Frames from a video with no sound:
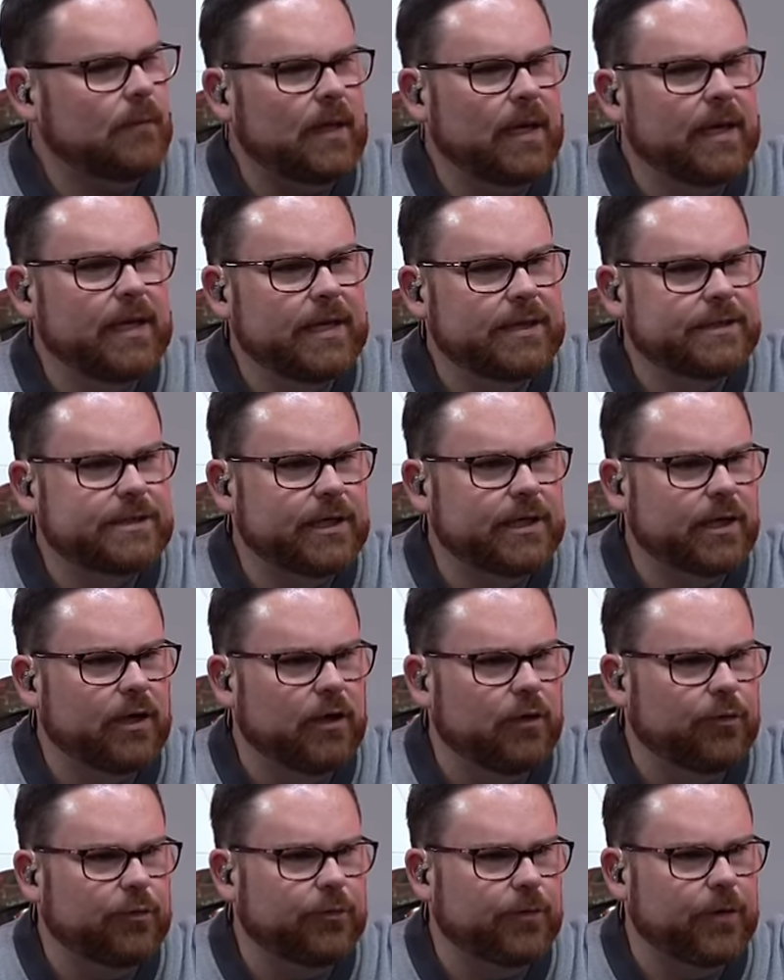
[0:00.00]
it needs to
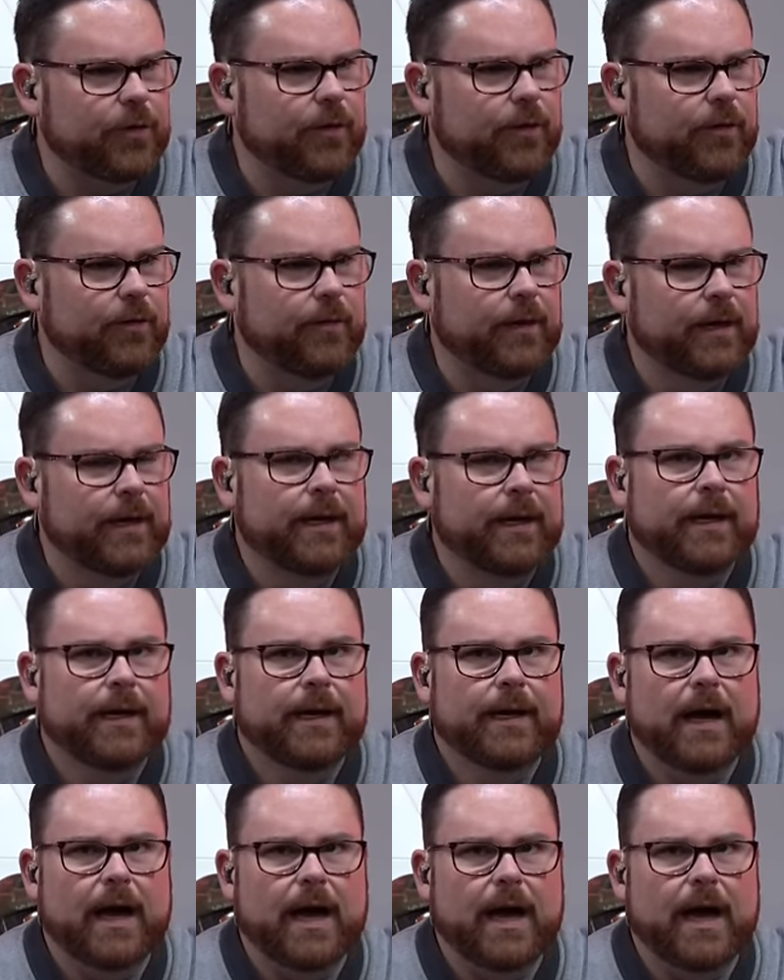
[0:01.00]
go through
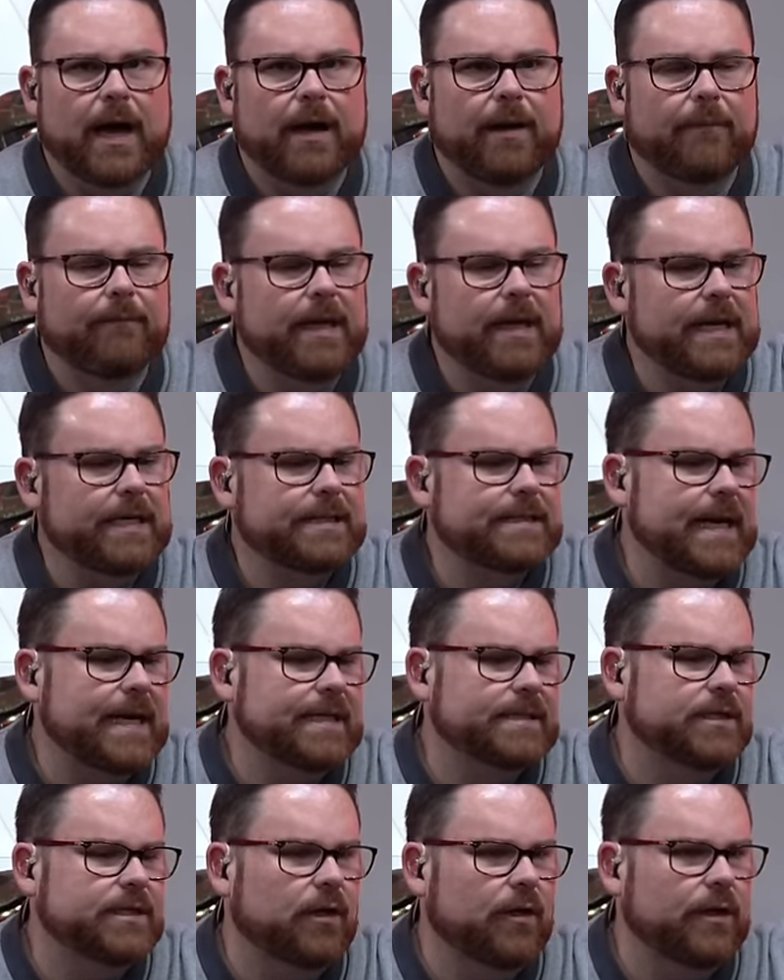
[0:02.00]
uh, a mini
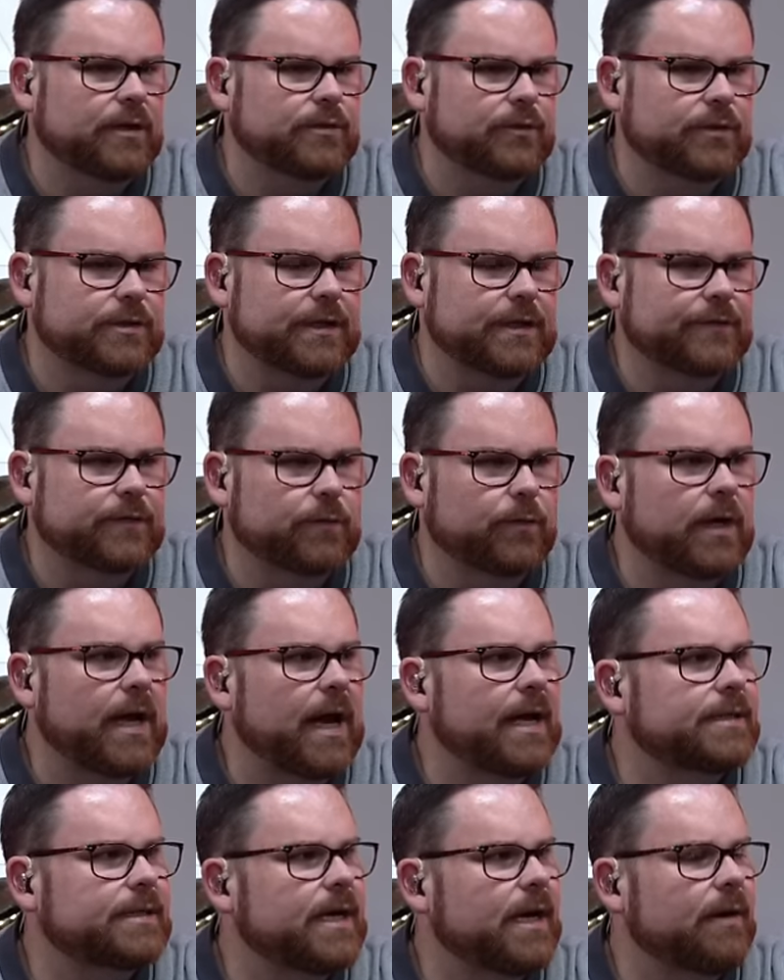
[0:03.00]
test and all that sort of stuff. So we're
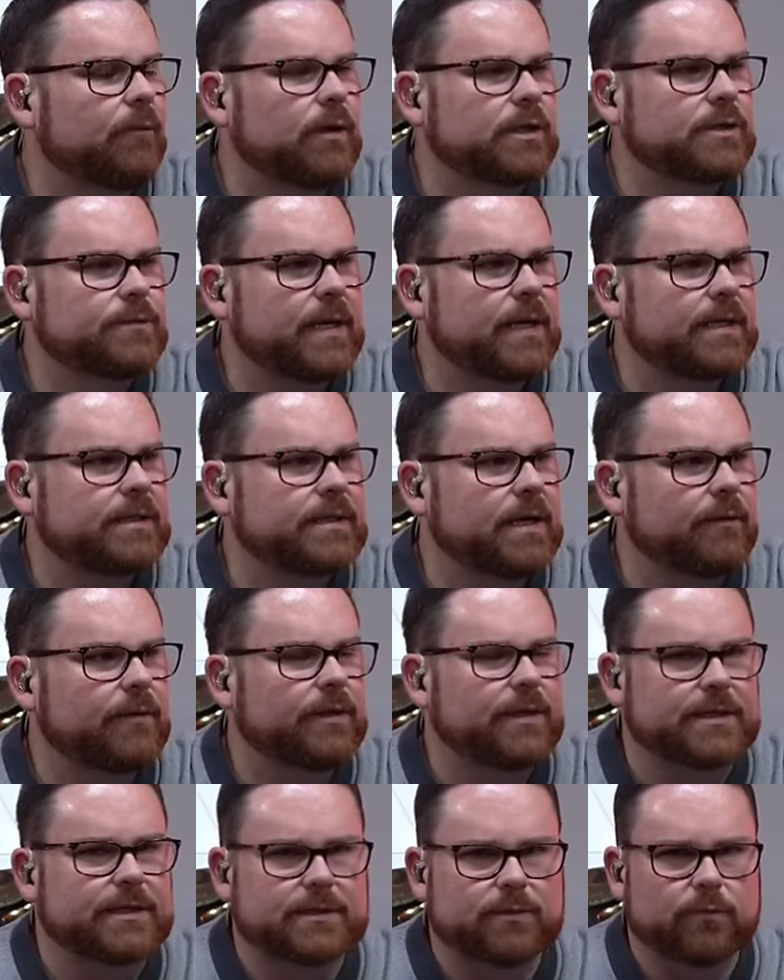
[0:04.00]
not done. Once we get done
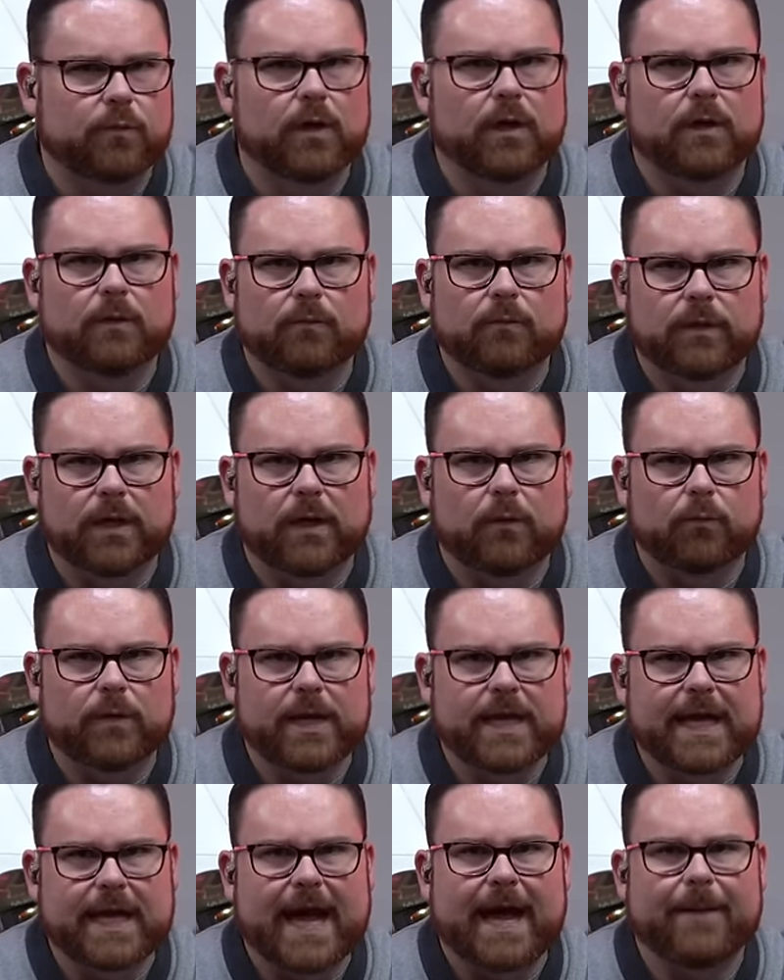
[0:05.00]
with this, they'll
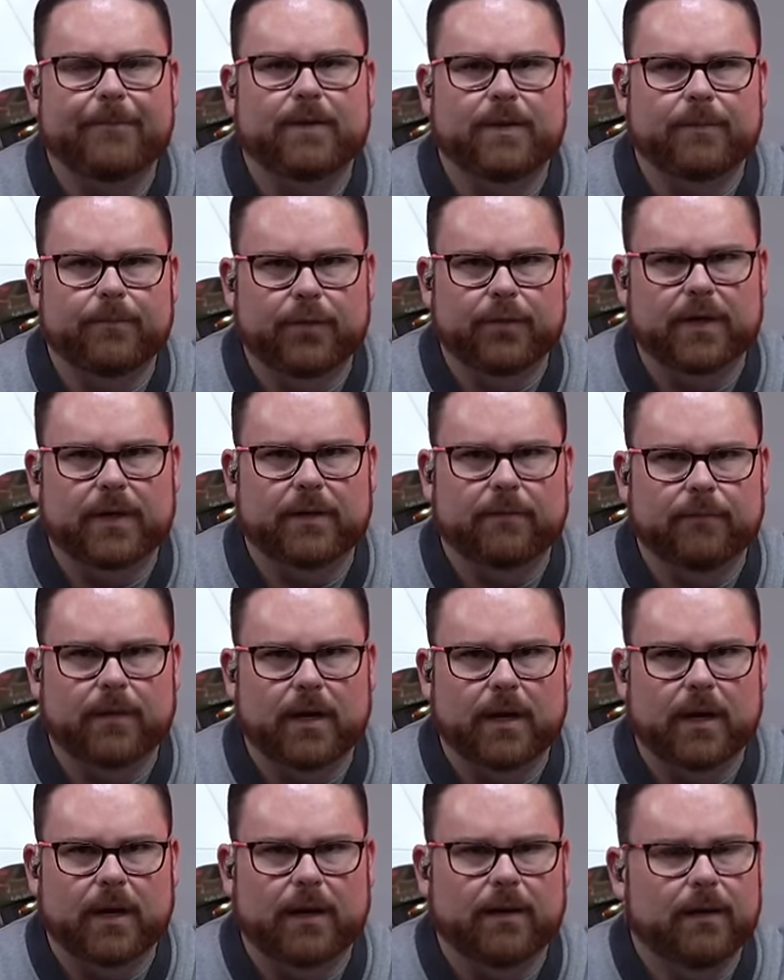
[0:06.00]
recap and put a,
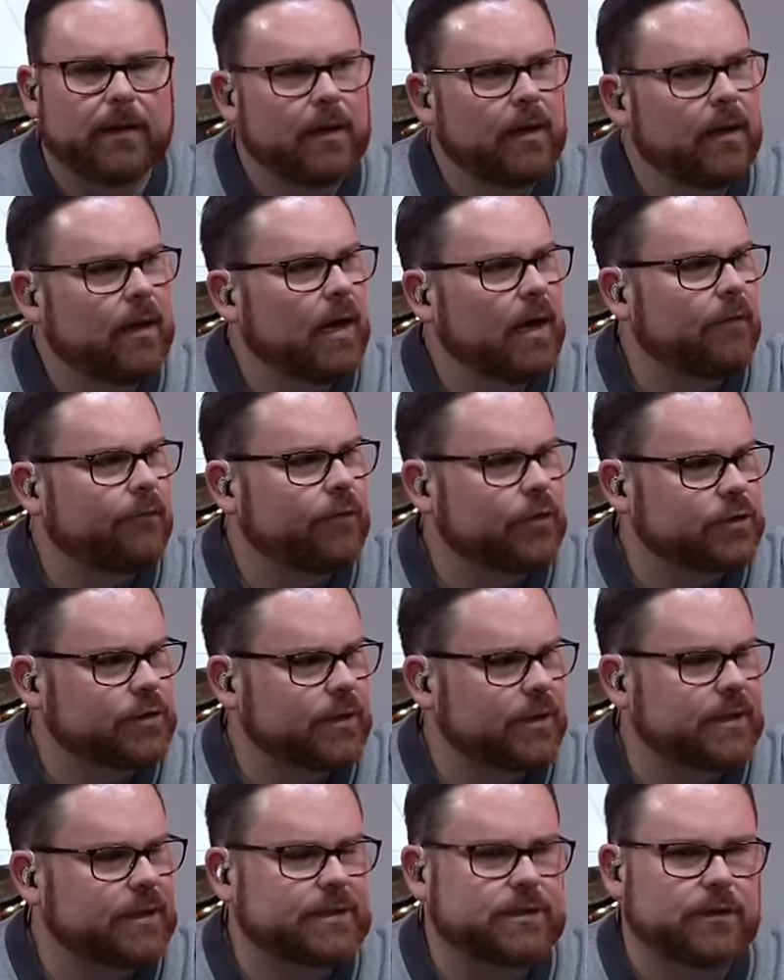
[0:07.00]
uh, a
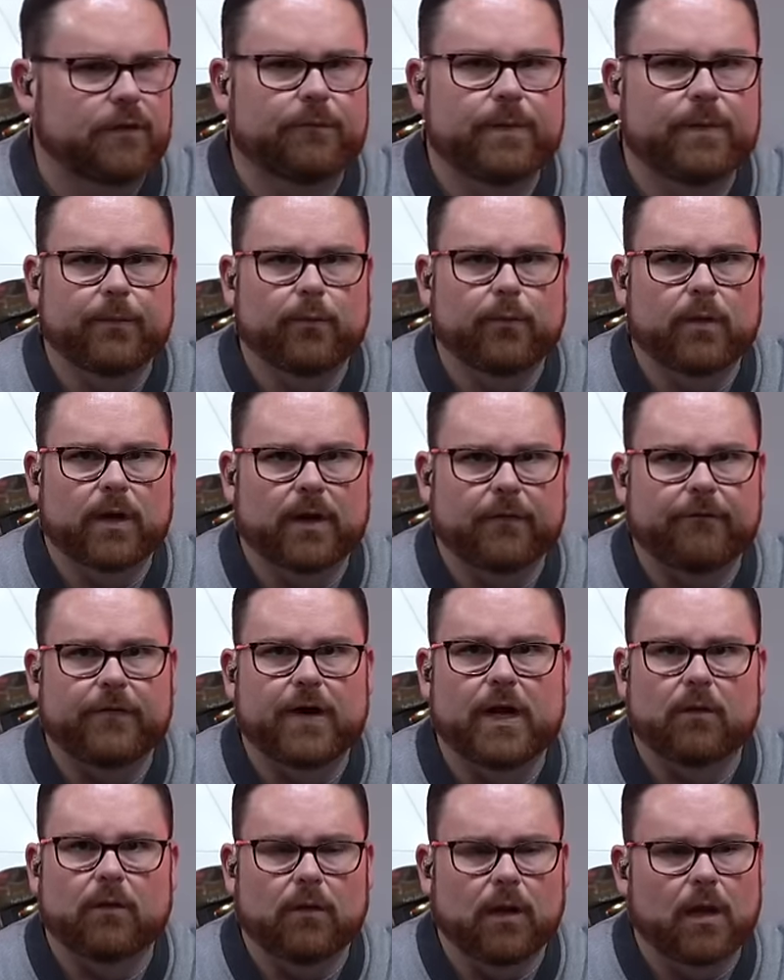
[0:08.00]
version of this. So if want to
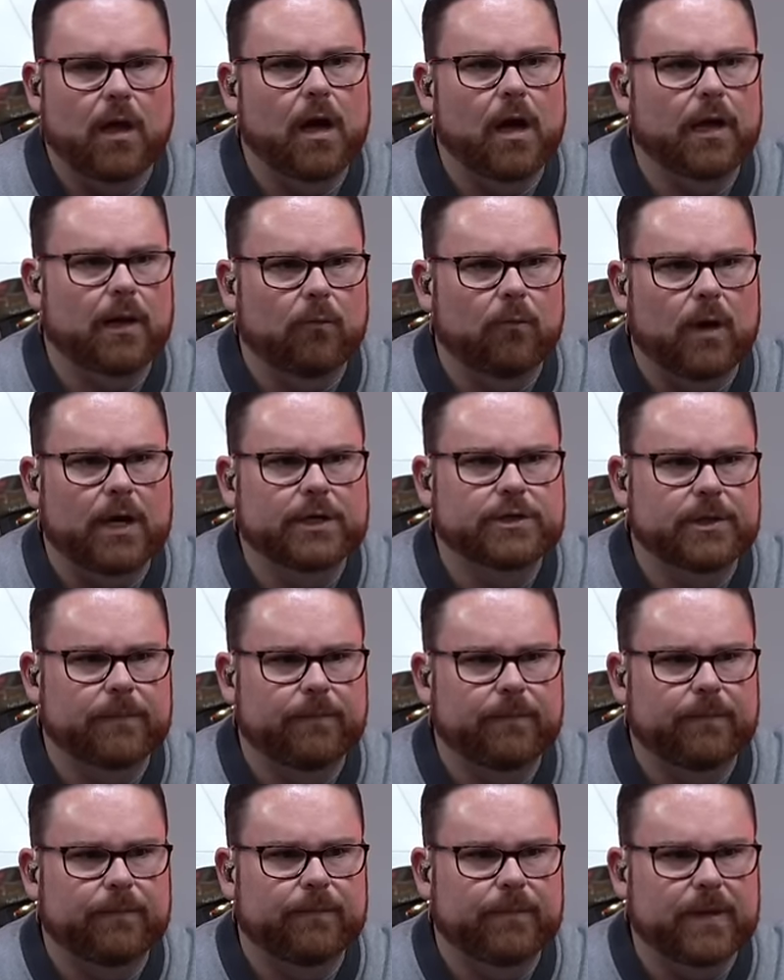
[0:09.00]
follow along and watch it
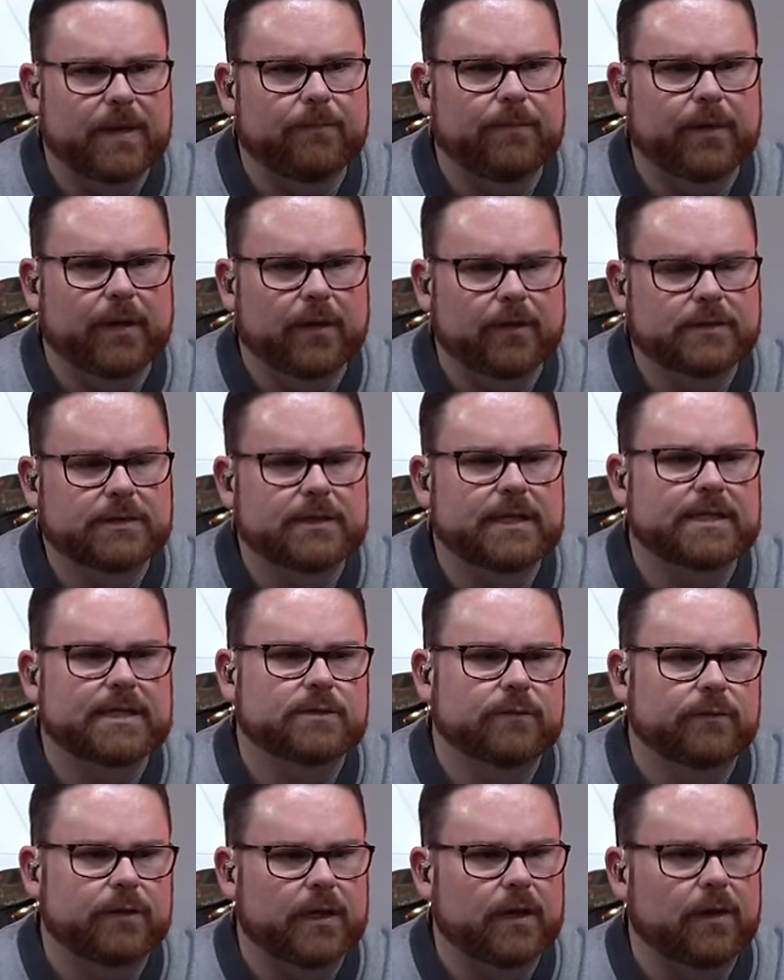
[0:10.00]
be built,
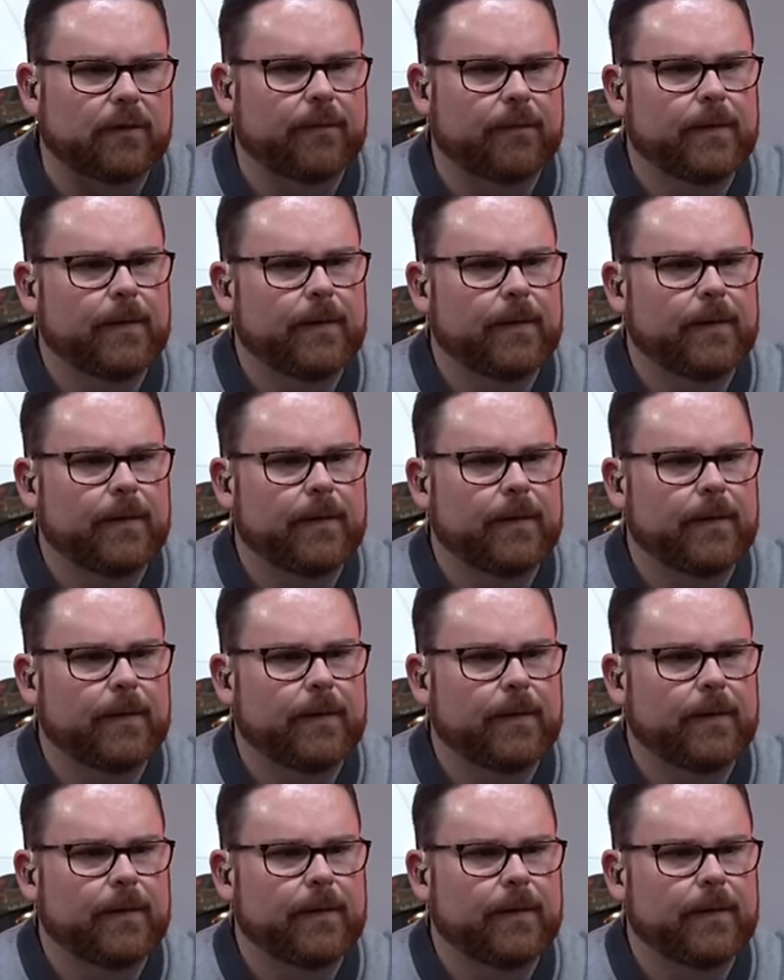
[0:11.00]
that's what we do.